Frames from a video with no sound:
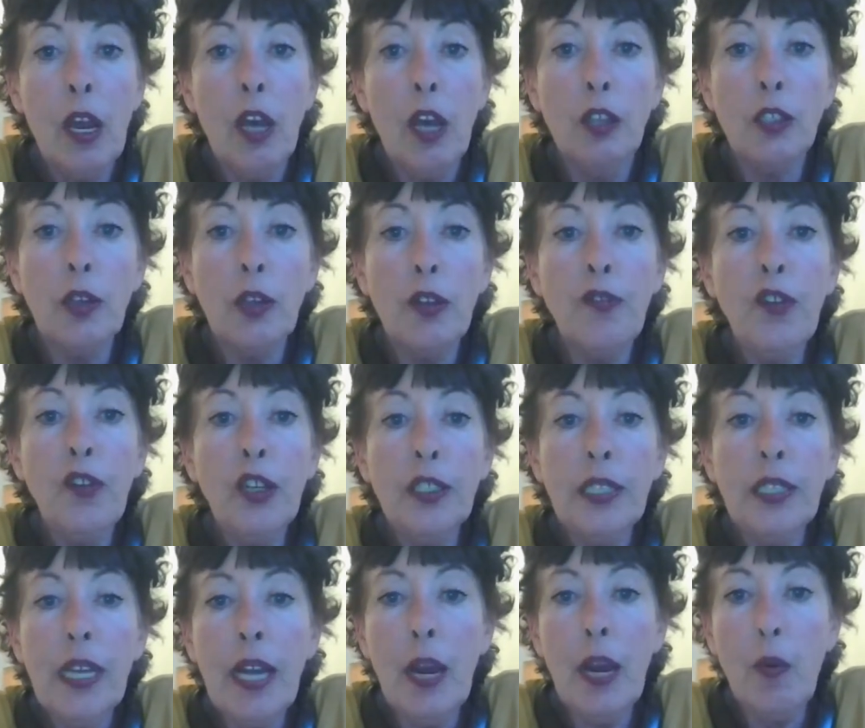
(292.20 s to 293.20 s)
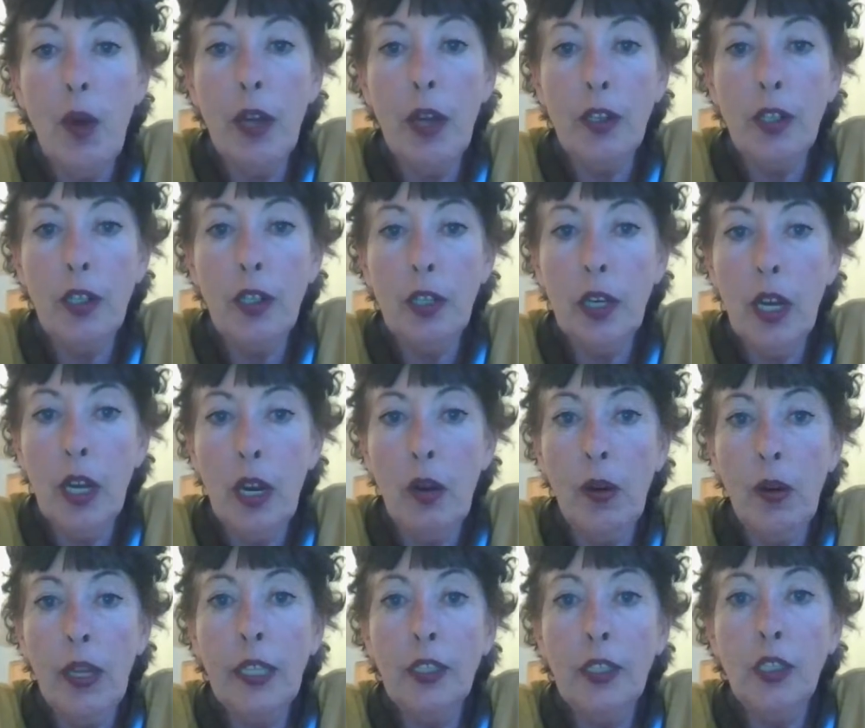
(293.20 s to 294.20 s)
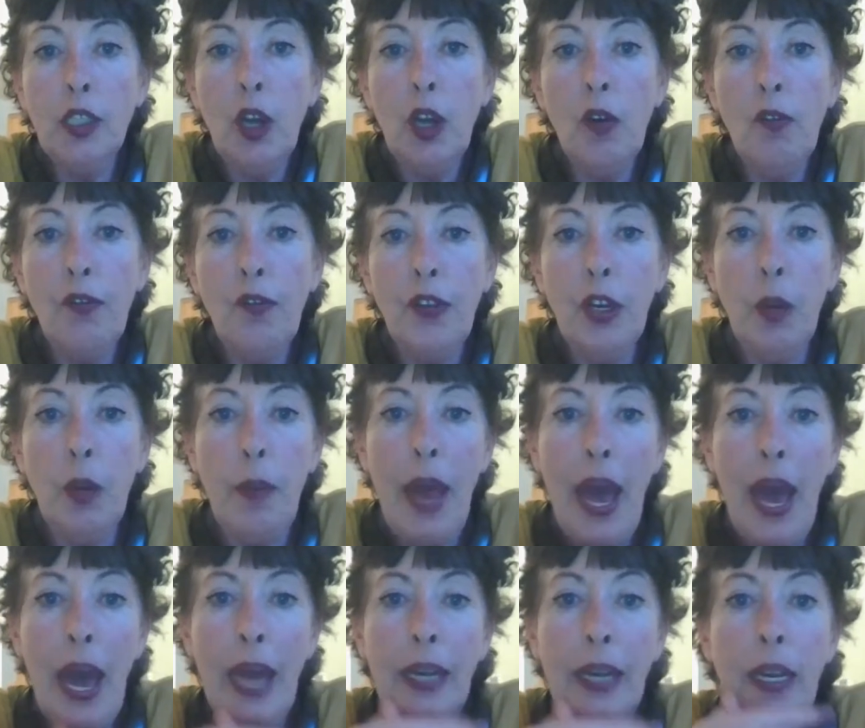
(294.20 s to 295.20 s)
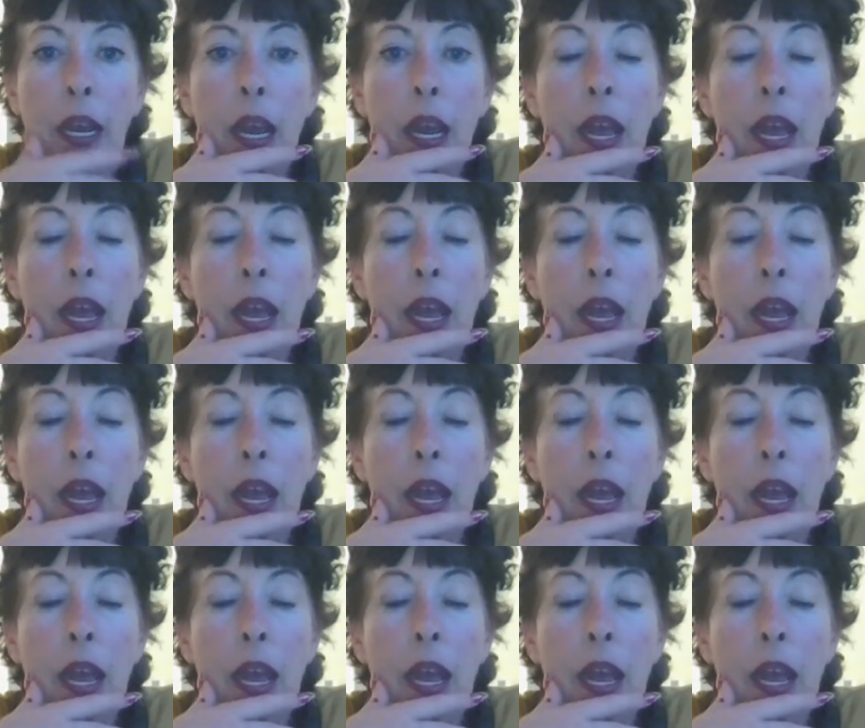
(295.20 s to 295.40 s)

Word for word: So the first thing I want you to know is don't feel bad